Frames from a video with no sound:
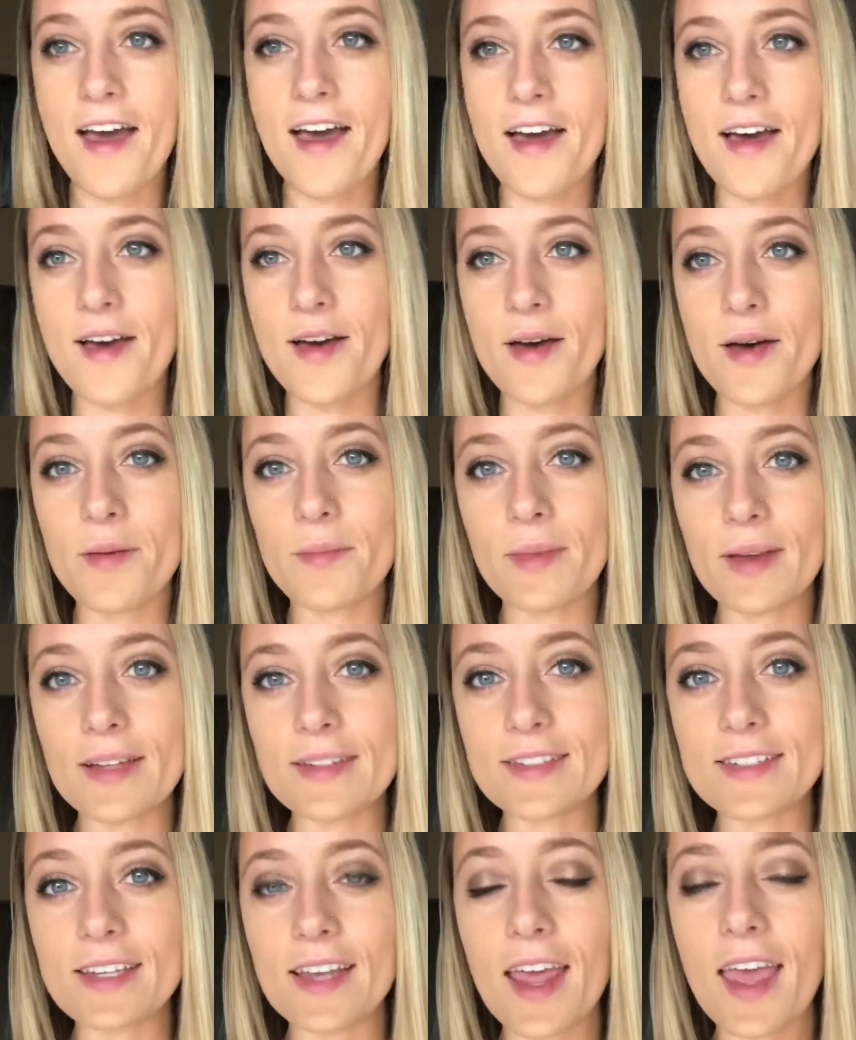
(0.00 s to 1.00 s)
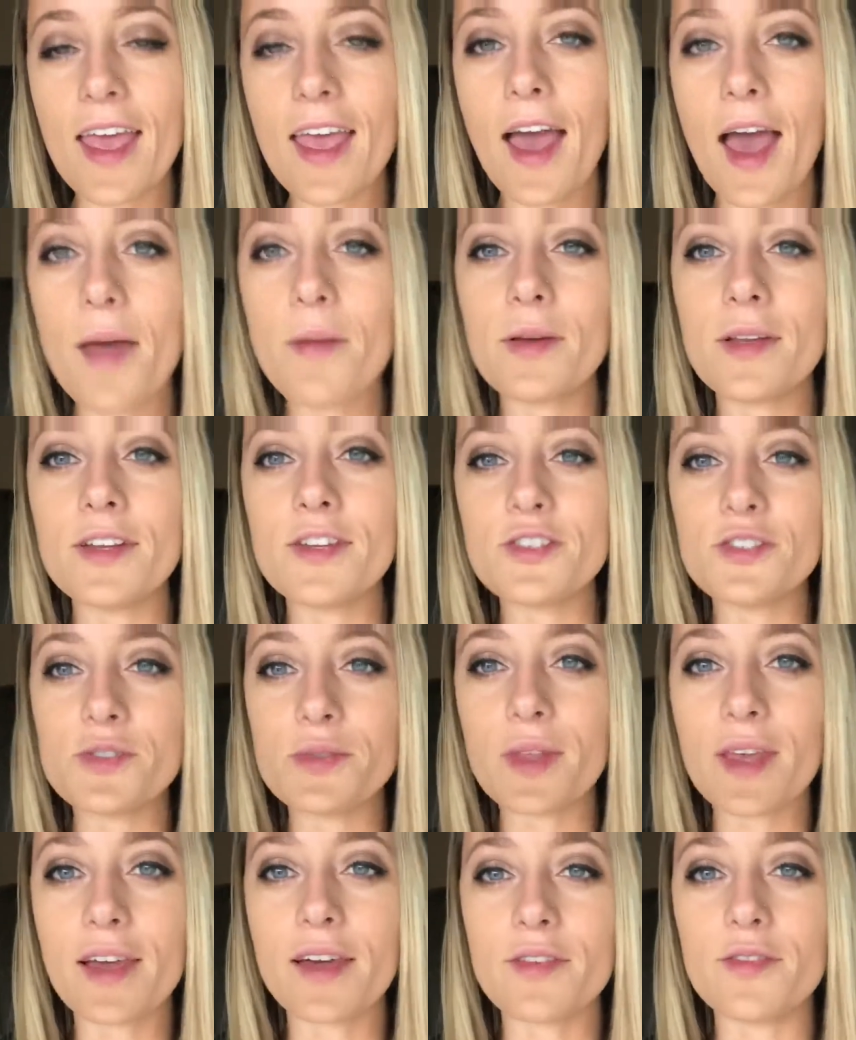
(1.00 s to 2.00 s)
Today I'm gonna
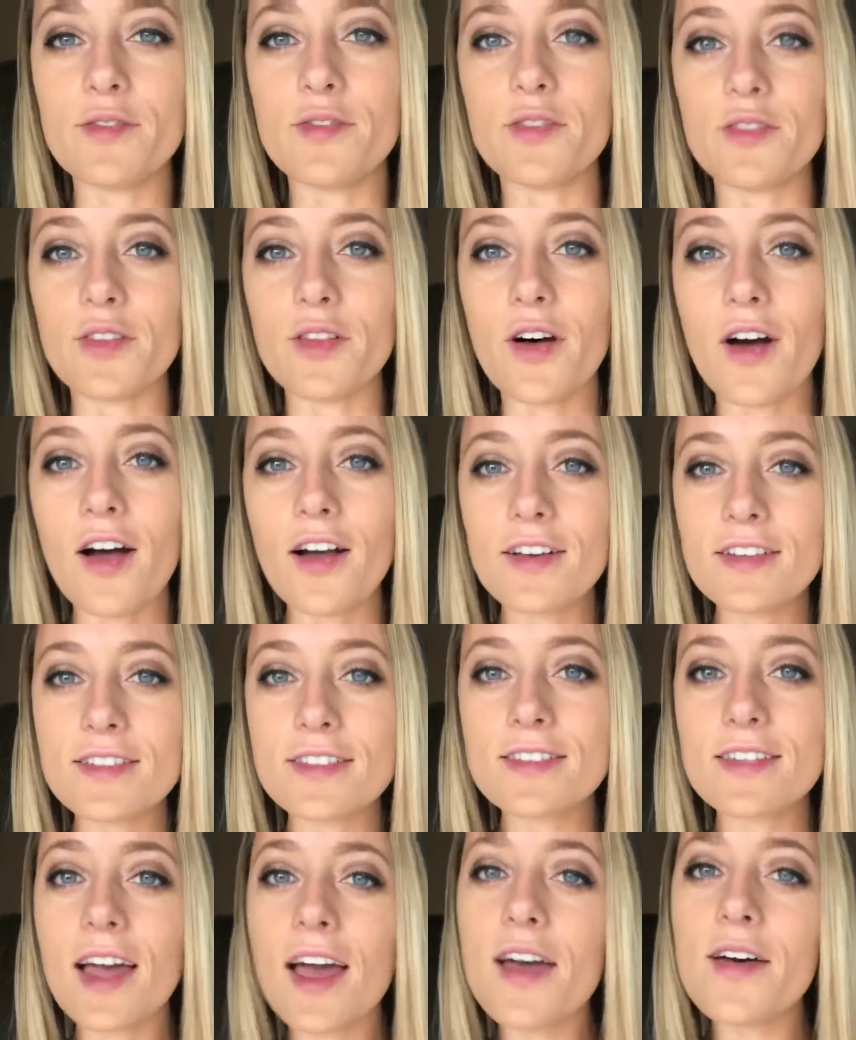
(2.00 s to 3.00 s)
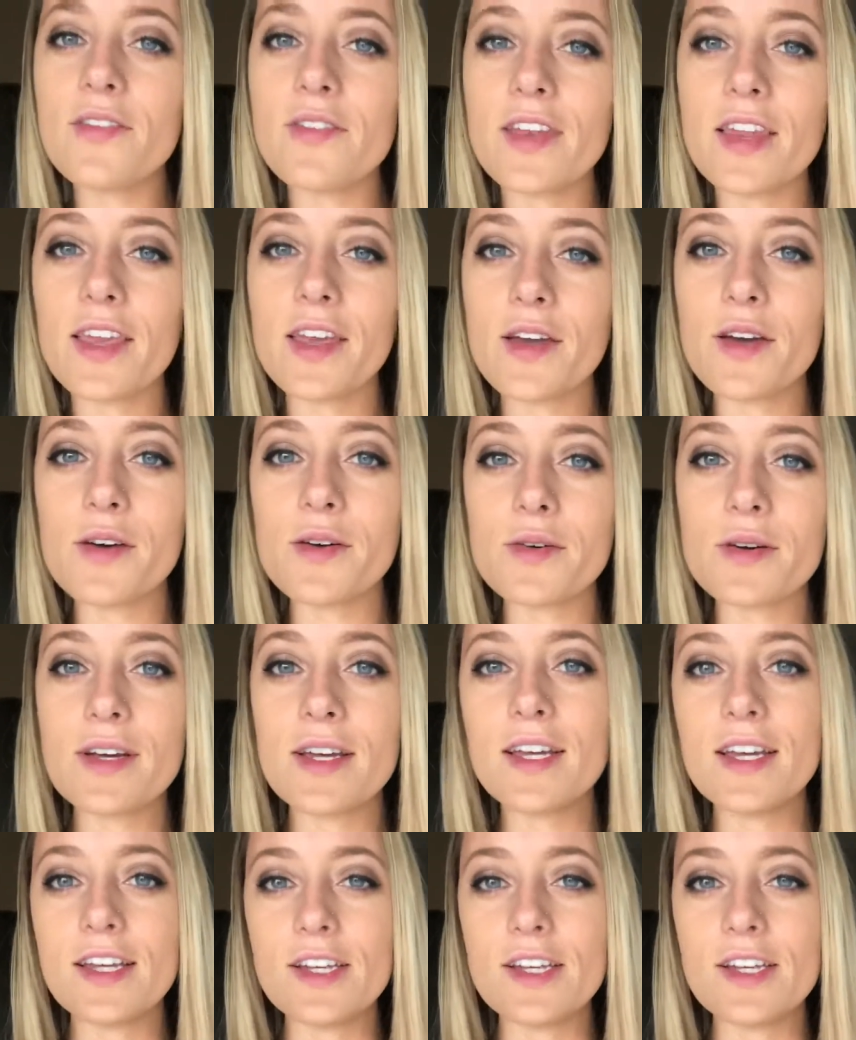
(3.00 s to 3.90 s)
do like a vlog style video